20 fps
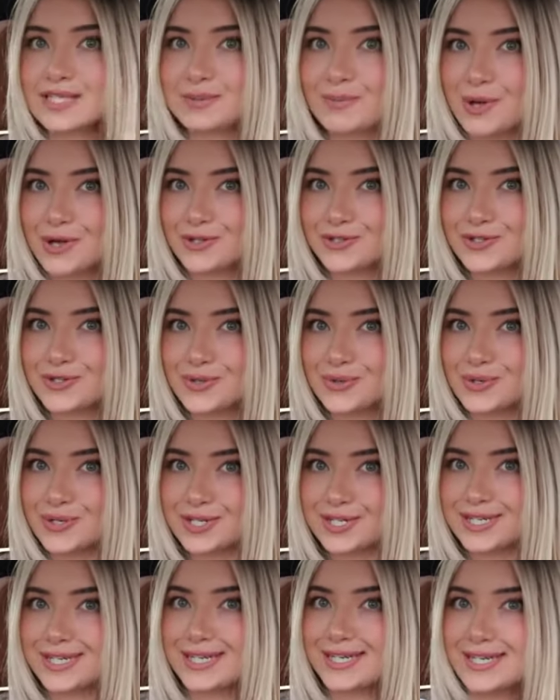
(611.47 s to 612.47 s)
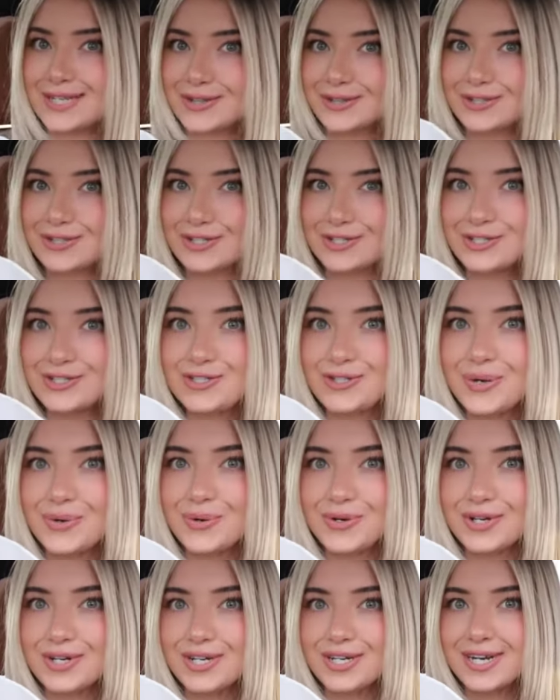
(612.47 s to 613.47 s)
It smells so good. It looks
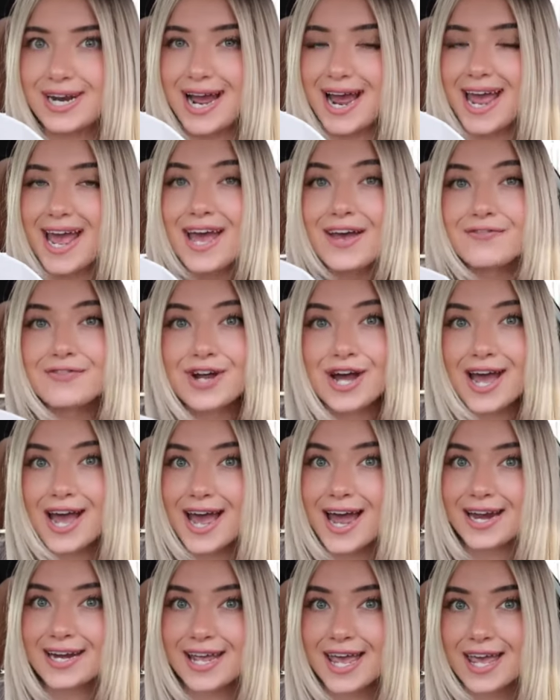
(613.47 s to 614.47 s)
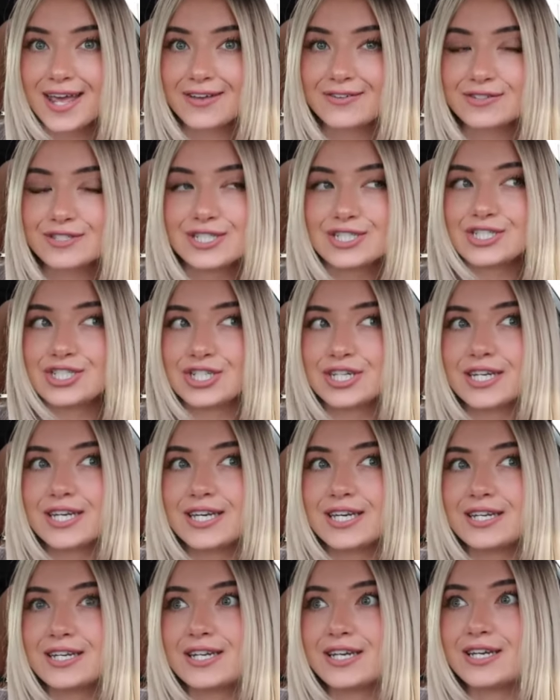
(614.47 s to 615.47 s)
so good. I have not had KFC
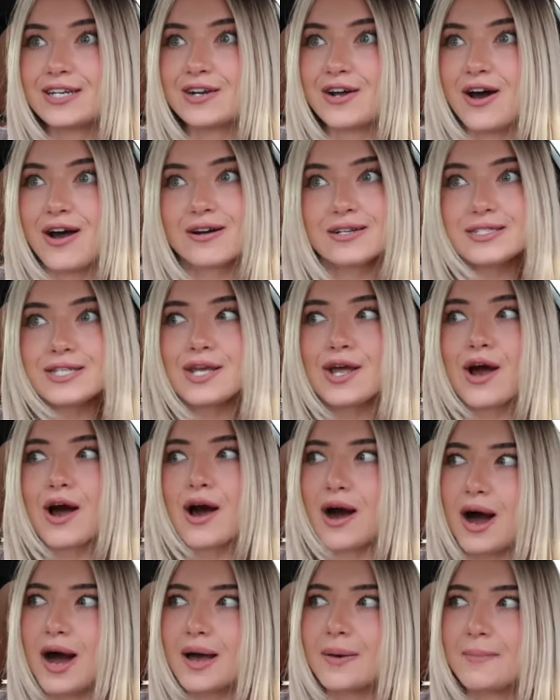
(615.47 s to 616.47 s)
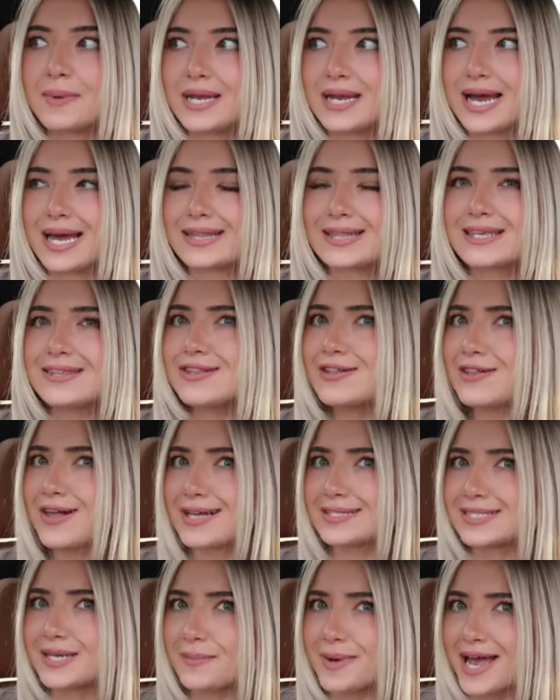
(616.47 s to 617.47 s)
chicken in honestly a hot minute. I think the
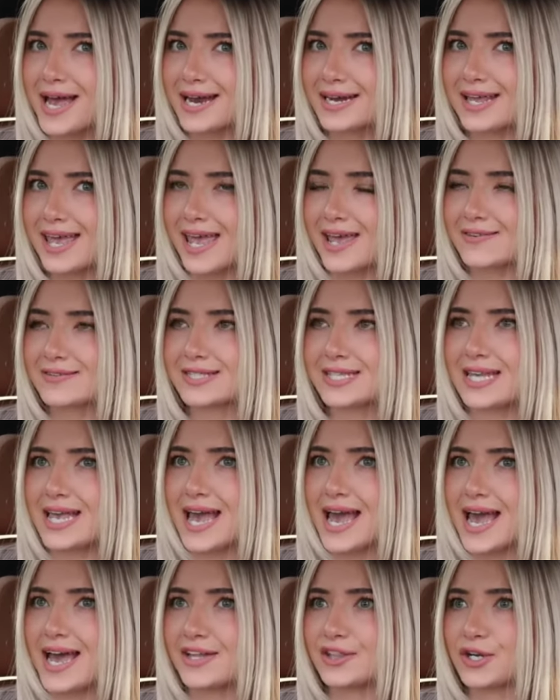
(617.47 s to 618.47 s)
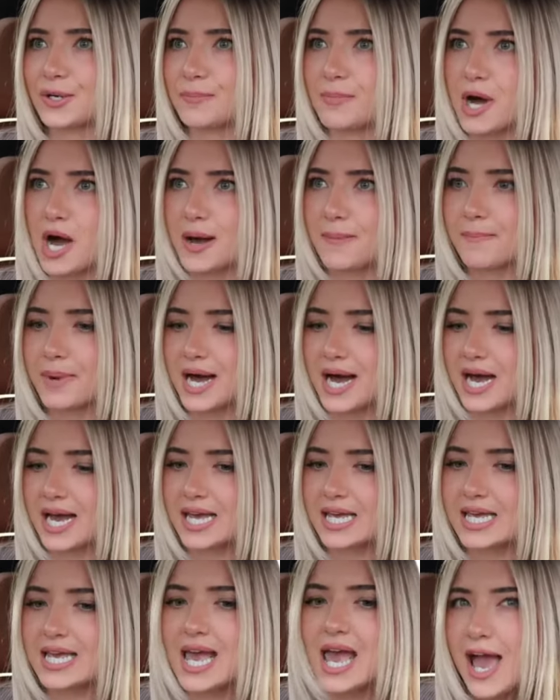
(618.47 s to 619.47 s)
last time I had KFC, I had their pot
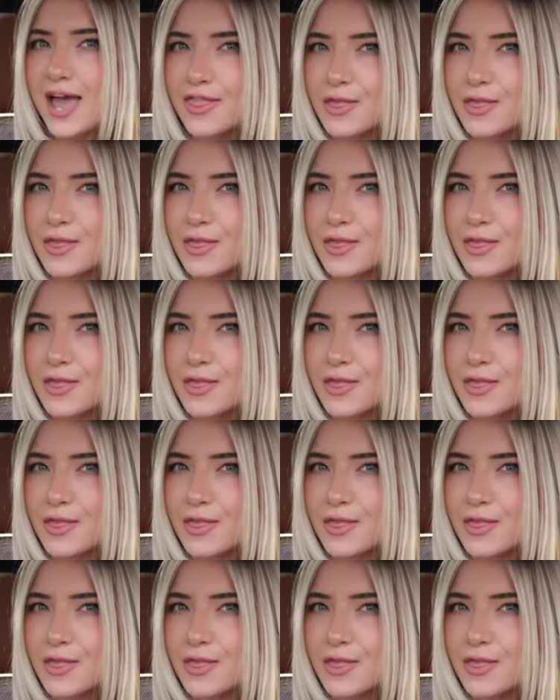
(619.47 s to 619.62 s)
pie.